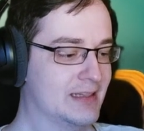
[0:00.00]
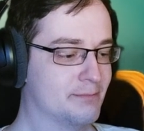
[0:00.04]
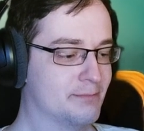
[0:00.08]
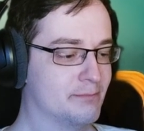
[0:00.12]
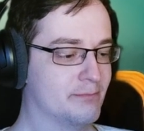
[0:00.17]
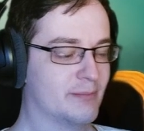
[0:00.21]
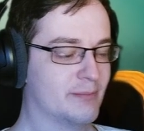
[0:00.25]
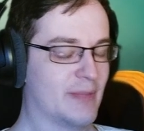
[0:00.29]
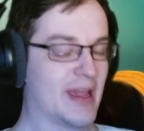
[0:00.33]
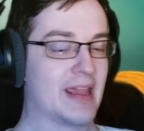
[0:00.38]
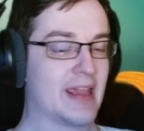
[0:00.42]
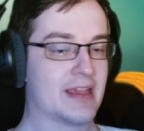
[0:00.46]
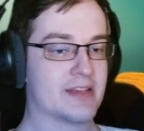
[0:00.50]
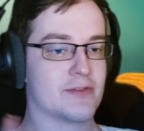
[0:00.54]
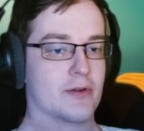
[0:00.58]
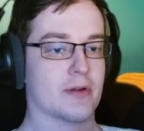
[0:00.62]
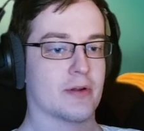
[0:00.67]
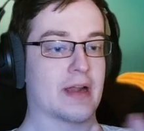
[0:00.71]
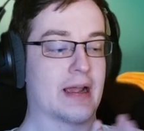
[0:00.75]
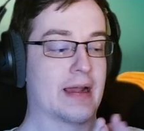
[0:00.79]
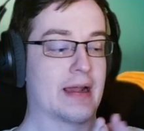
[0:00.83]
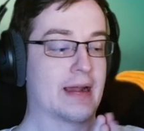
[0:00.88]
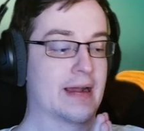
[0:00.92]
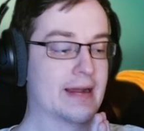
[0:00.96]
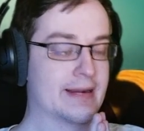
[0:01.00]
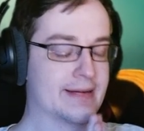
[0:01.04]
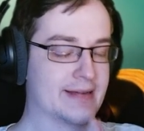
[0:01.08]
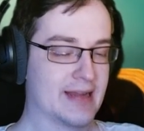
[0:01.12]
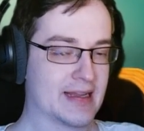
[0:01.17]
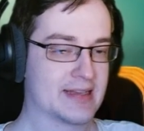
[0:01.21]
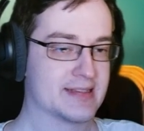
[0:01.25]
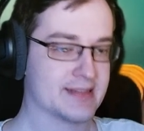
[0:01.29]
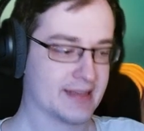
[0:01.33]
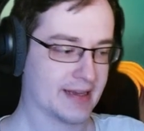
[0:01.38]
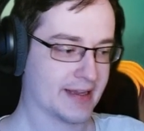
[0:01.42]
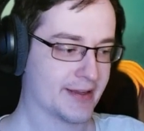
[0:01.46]
makes your
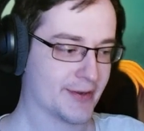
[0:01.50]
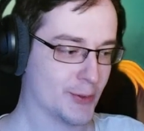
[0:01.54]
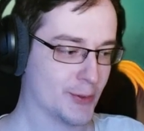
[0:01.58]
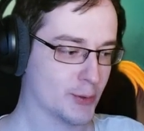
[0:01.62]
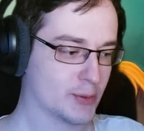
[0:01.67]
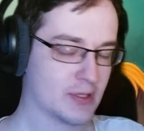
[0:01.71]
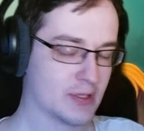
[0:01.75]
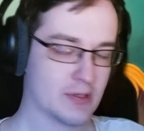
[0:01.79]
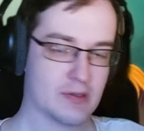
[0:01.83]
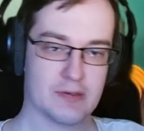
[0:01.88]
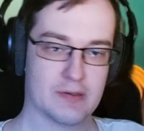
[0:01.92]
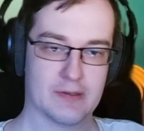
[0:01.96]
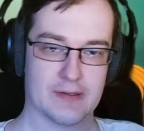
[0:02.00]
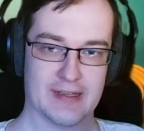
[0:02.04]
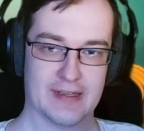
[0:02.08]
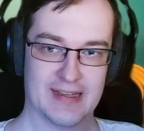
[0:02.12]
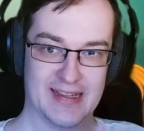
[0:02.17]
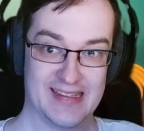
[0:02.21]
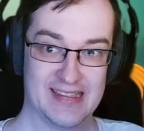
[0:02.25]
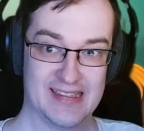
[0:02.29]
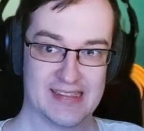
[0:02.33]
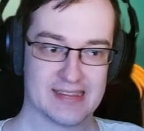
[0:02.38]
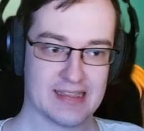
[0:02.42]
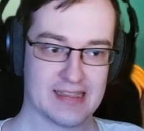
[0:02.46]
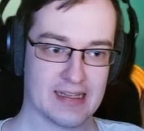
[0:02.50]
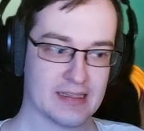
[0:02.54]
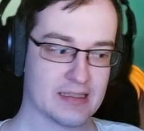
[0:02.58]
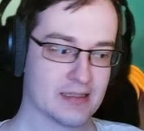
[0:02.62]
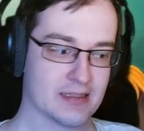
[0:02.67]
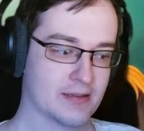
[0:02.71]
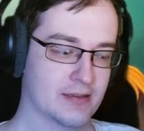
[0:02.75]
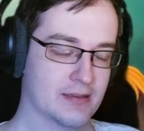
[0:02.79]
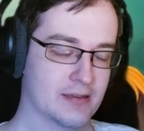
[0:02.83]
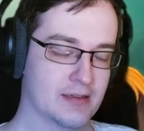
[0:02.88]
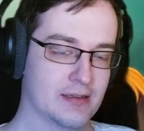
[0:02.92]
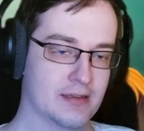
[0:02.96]
next regrowth
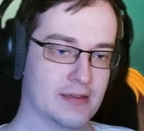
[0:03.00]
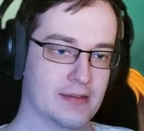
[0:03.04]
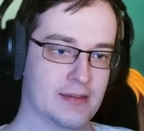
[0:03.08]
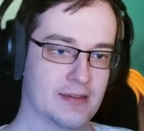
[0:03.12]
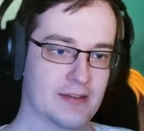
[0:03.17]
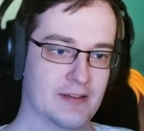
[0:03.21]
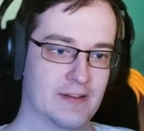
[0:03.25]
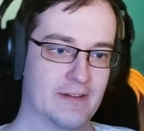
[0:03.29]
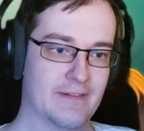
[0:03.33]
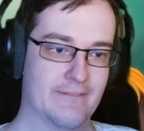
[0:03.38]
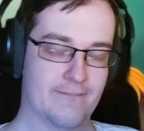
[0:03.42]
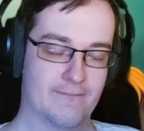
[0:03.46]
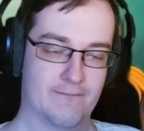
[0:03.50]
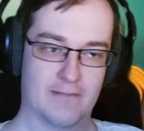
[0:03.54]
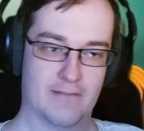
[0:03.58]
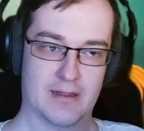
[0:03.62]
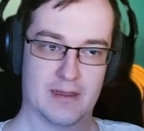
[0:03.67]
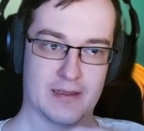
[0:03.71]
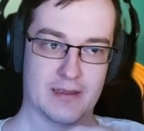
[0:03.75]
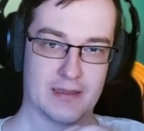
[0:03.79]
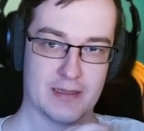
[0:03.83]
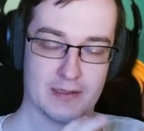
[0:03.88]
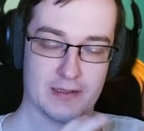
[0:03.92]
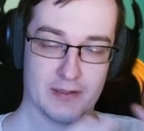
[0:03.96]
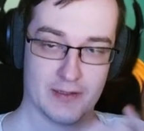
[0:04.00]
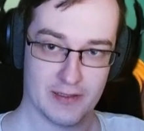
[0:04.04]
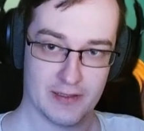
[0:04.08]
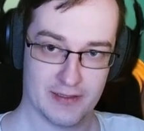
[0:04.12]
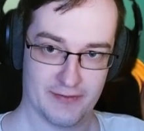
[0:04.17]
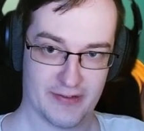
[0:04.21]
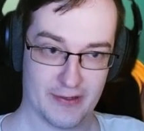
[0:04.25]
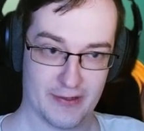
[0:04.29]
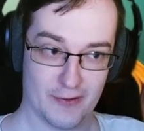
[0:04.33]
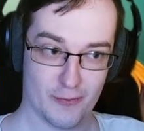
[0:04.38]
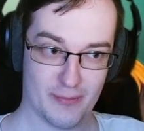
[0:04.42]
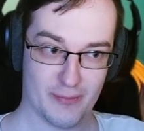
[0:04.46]
instant,
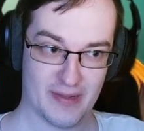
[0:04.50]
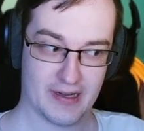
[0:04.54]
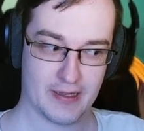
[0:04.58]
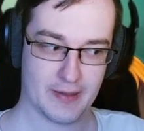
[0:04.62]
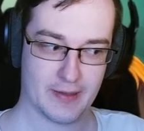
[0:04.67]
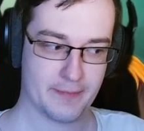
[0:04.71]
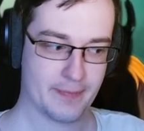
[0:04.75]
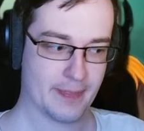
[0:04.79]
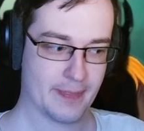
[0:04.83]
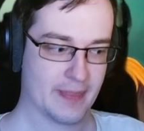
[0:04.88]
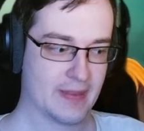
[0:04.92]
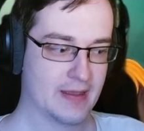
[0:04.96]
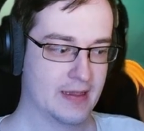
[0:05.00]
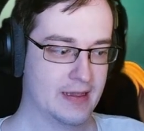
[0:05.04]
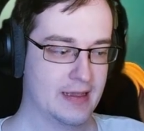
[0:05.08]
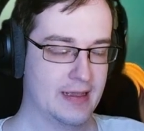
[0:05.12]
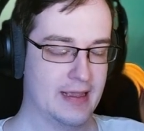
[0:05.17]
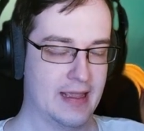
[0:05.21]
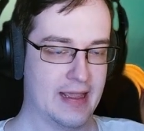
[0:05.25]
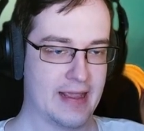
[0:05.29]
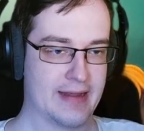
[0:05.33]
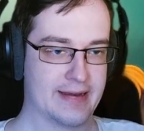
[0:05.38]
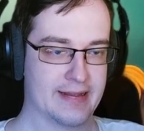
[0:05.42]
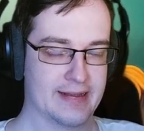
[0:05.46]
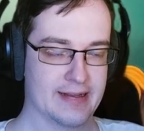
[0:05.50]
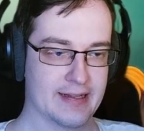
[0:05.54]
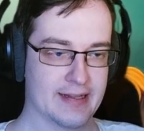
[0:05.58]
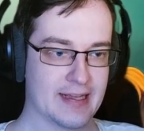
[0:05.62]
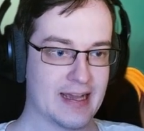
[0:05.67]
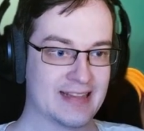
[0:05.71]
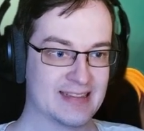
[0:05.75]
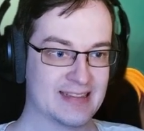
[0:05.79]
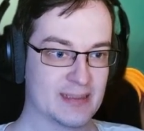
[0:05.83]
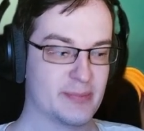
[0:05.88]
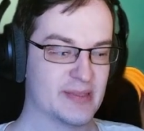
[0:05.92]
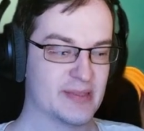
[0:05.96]
3 of mana and healing
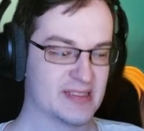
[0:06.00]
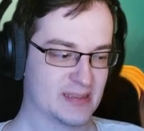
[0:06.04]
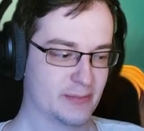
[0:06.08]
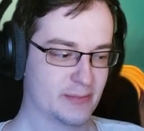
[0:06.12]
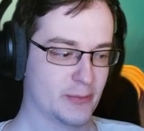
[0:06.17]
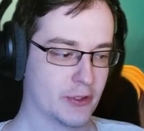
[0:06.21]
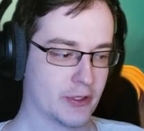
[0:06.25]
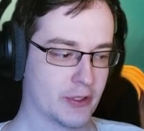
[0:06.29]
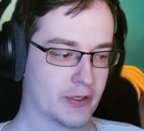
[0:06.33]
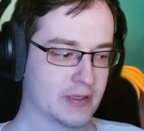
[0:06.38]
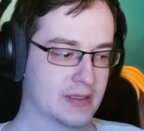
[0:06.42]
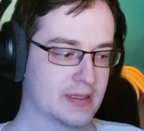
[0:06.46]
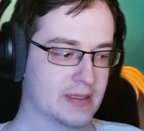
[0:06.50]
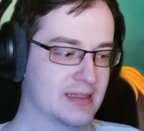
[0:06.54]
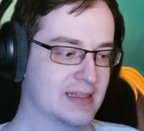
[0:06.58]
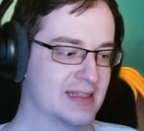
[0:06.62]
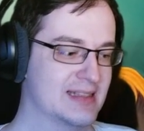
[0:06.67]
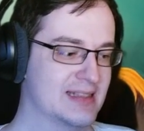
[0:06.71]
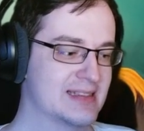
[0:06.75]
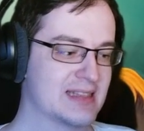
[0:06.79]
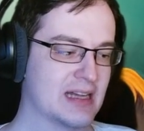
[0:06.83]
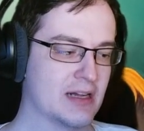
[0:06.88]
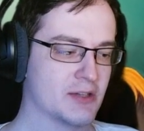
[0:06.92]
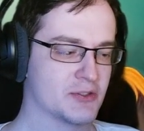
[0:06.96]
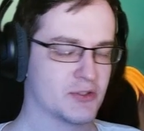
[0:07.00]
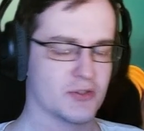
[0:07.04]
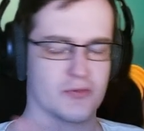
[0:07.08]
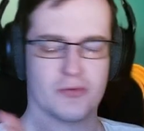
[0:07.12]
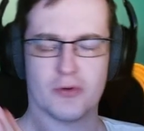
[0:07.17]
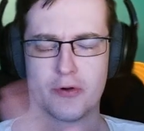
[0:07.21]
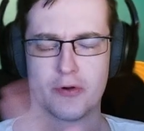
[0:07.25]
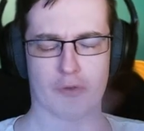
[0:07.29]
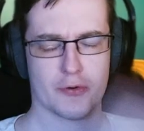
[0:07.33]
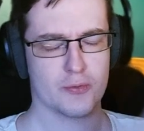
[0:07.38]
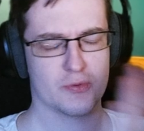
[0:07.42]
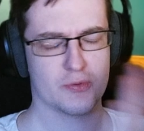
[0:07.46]
100% more. It's also
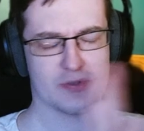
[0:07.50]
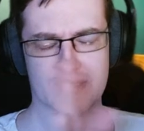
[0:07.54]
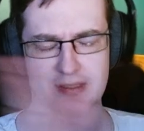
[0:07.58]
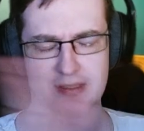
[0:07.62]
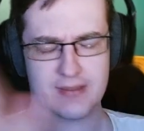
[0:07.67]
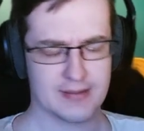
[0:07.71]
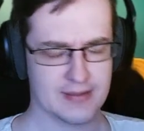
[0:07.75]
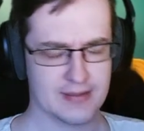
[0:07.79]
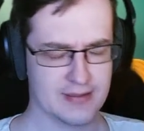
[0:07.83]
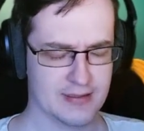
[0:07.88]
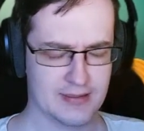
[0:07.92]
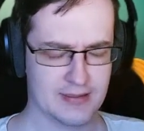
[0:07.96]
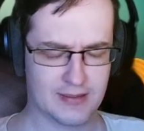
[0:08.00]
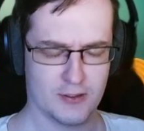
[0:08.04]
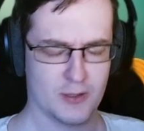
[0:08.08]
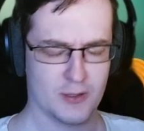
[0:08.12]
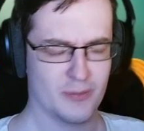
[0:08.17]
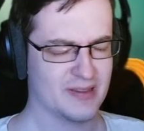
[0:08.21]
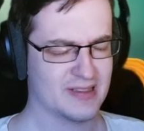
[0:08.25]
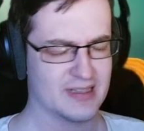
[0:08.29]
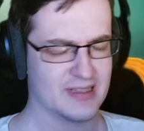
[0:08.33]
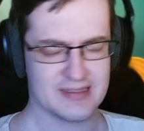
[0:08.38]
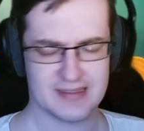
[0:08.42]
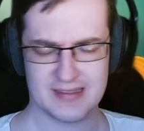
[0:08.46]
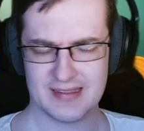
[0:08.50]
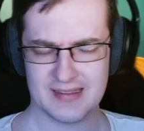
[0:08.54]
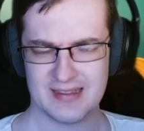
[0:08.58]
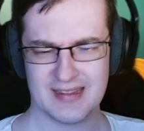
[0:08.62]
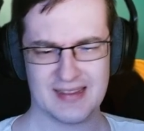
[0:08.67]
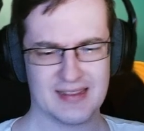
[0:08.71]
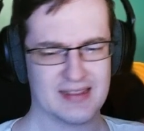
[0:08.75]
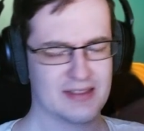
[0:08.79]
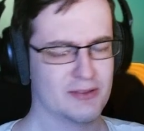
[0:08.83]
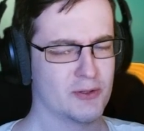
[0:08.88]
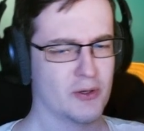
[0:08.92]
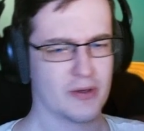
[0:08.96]
for roots, combat rest,
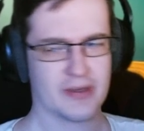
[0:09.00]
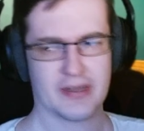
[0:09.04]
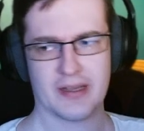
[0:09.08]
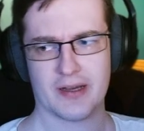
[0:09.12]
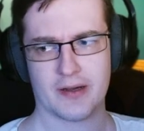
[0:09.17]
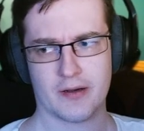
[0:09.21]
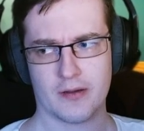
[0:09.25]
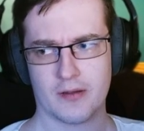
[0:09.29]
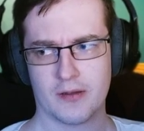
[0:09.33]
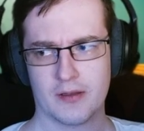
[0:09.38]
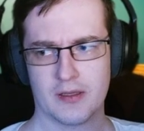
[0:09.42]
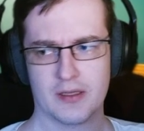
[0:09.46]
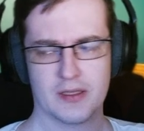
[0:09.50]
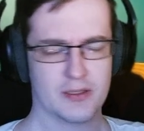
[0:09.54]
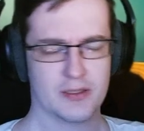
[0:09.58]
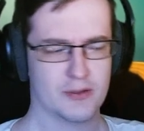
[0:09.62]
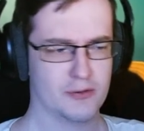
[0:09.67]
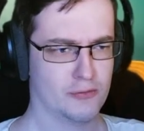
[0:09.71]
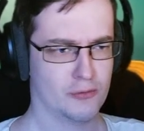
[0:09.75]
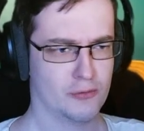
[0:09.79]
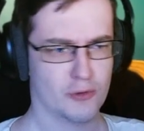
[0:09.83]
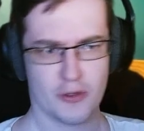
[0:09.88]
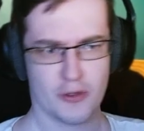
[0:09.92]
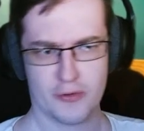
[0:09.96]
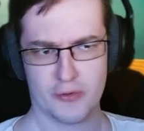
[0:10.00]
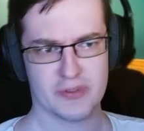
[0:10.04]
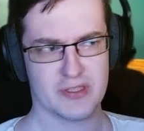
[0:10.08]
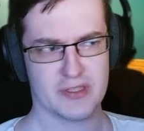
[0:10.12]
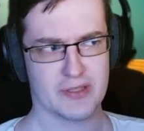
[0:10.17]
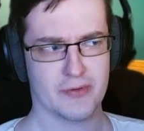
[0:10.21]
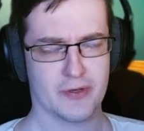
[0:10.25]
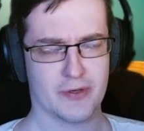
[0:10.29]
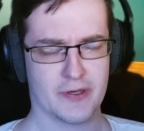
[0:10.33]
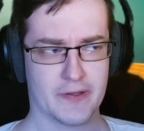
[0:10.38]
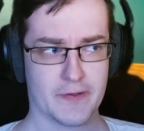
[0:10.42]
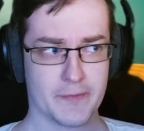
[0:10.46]
don't care, don't use
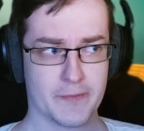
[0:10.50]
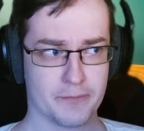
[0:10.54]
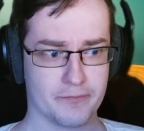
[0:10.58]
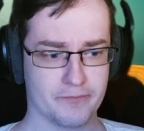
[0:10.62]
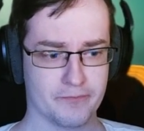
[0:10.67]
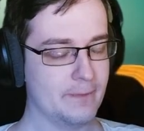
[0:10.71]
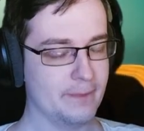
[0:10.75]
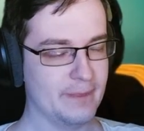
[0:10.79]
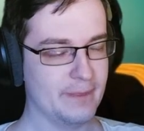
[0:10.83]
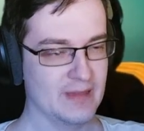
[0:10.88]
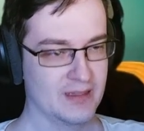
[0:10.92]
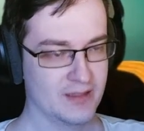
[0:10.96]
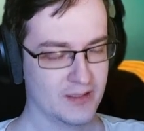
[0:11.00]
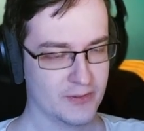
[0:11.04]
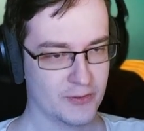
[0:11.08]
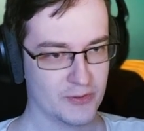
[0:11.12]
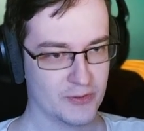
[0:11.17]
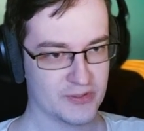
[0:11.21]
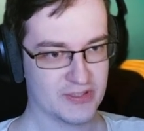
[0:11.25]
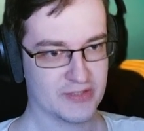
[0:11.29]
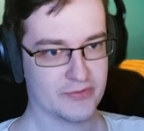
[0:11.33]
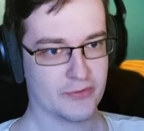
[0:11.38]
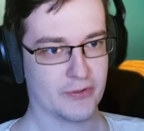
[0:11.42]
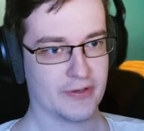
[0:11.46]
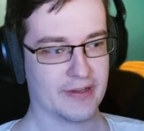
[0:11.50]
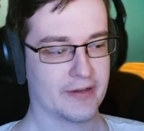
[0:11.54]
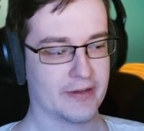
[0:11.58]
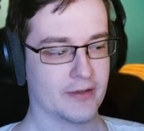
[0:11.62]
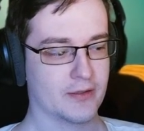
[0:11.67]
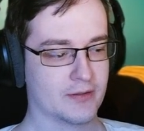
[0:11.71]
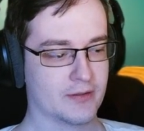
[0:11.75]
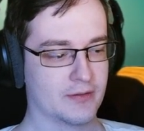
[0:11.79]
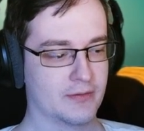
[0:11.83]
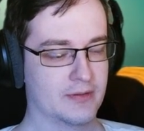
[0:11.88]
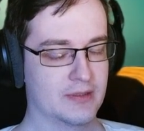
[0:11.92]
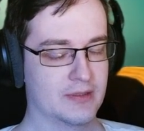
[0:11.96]
it for it, use it for
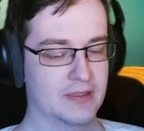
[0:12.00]
regrowth.